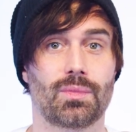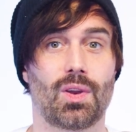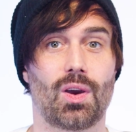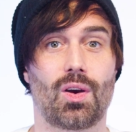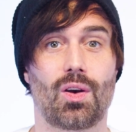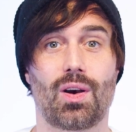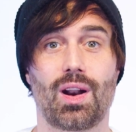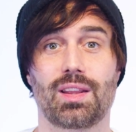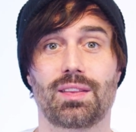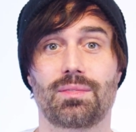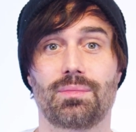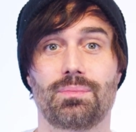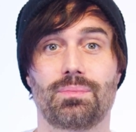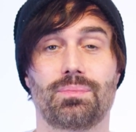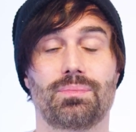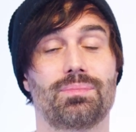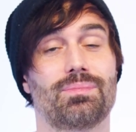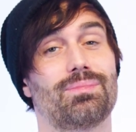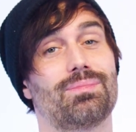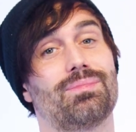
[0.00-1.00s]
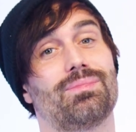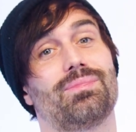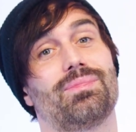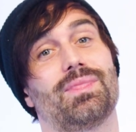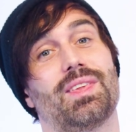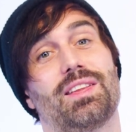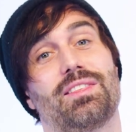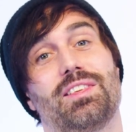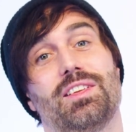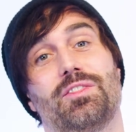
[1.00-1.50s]
All right,
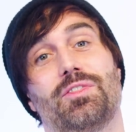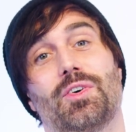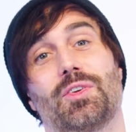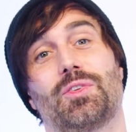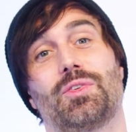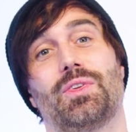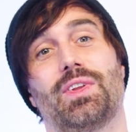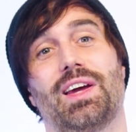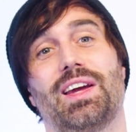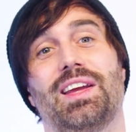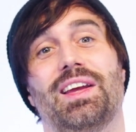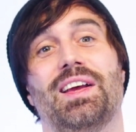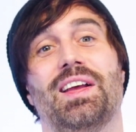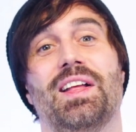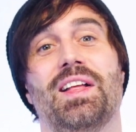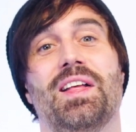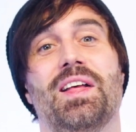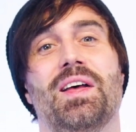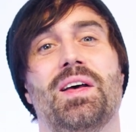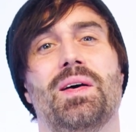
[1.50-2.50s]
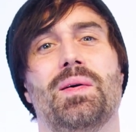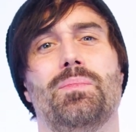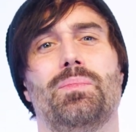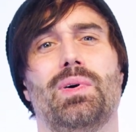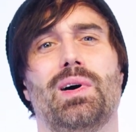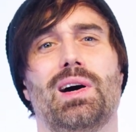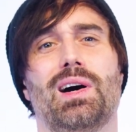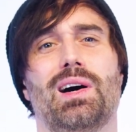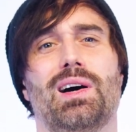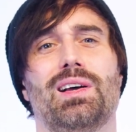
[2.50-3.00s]
that's it for today.
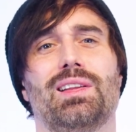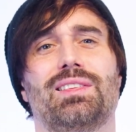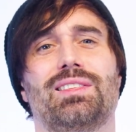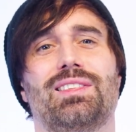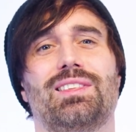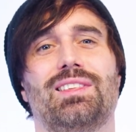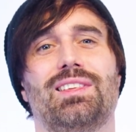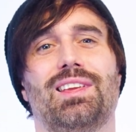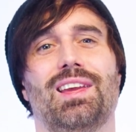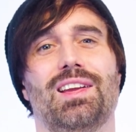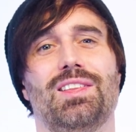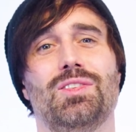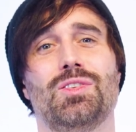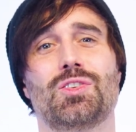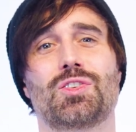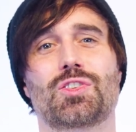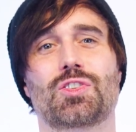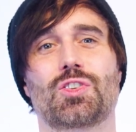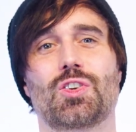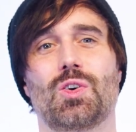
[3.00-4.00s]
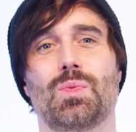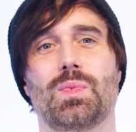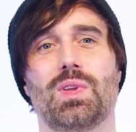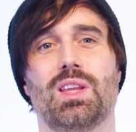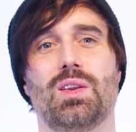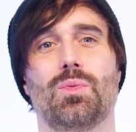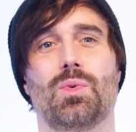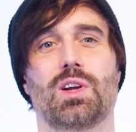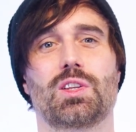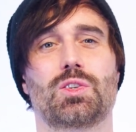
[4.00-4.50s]
But can you show
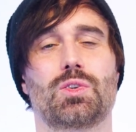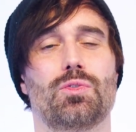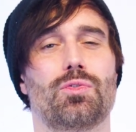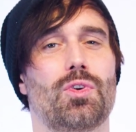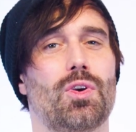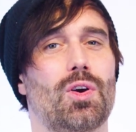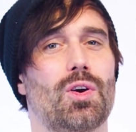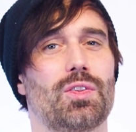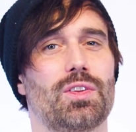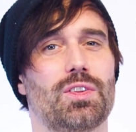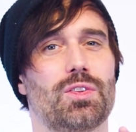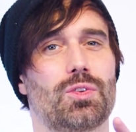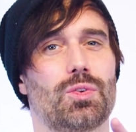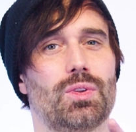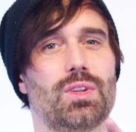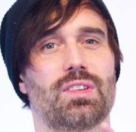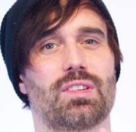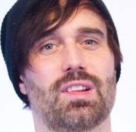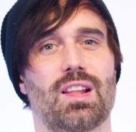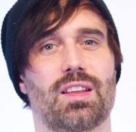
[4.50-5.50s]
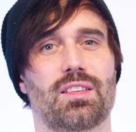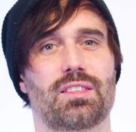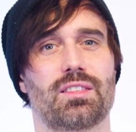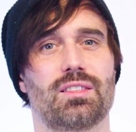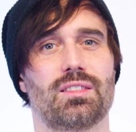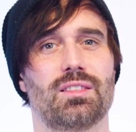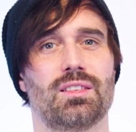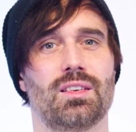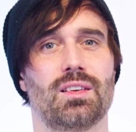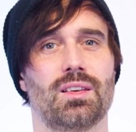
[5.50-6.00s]
me what you've learned into this
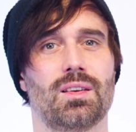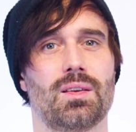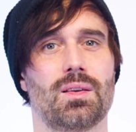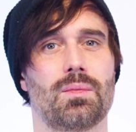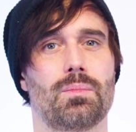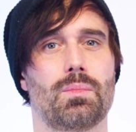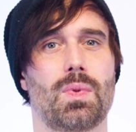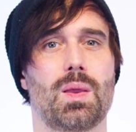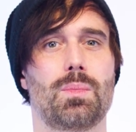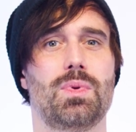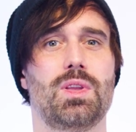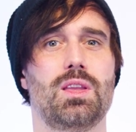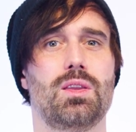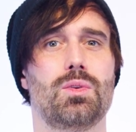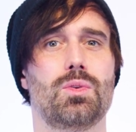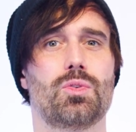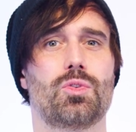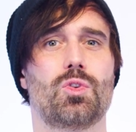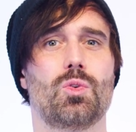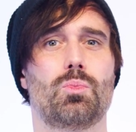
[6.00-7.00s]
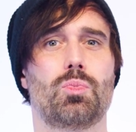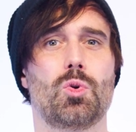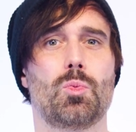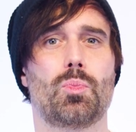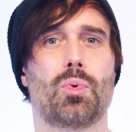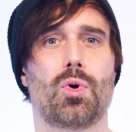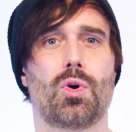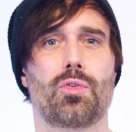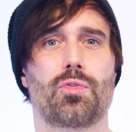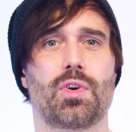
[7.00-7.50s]
lesson? Maybe use the
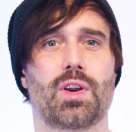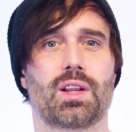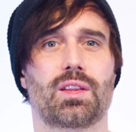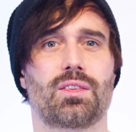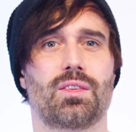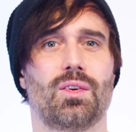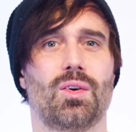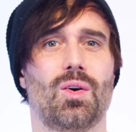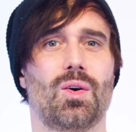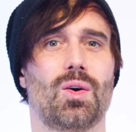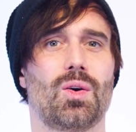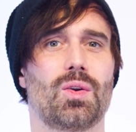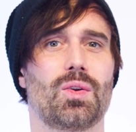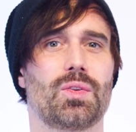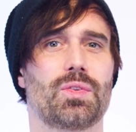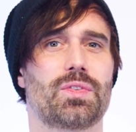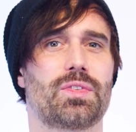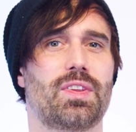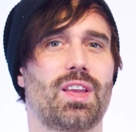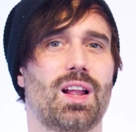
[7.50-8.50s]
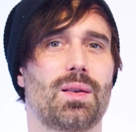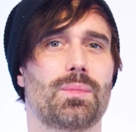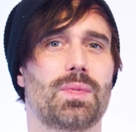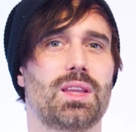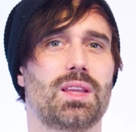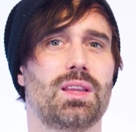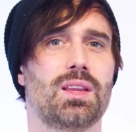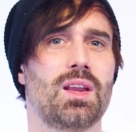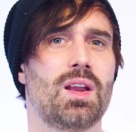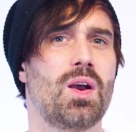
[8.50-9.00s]
pluperfect or tell
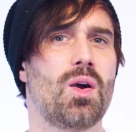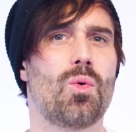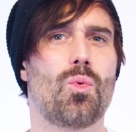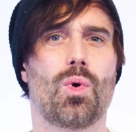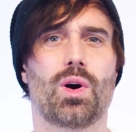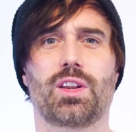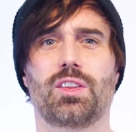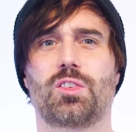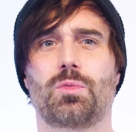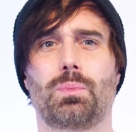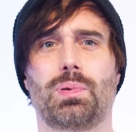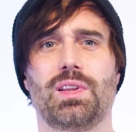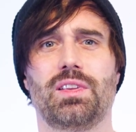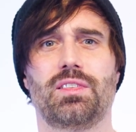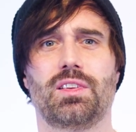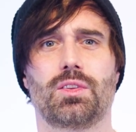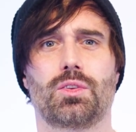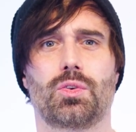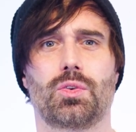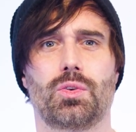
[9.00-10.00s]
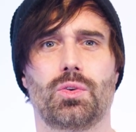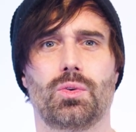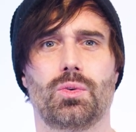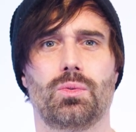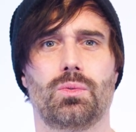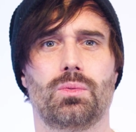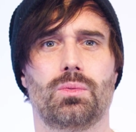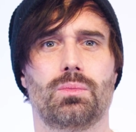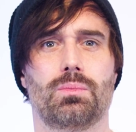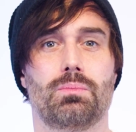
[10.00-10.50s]
me what is pleasing to
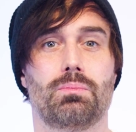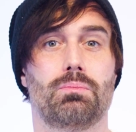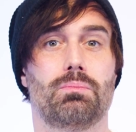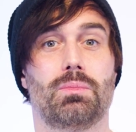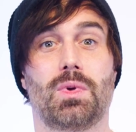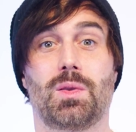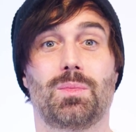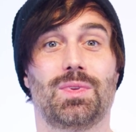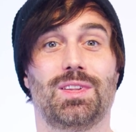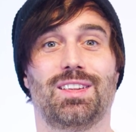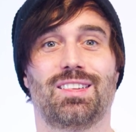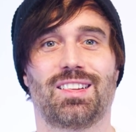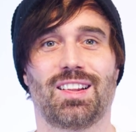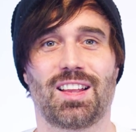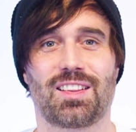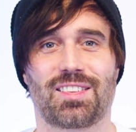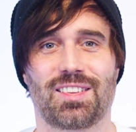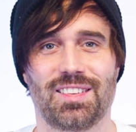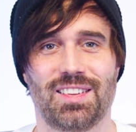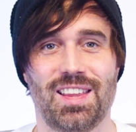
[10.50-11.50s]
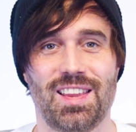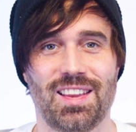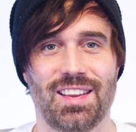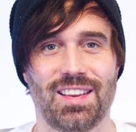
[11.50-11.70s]
you. Maybe this lesson.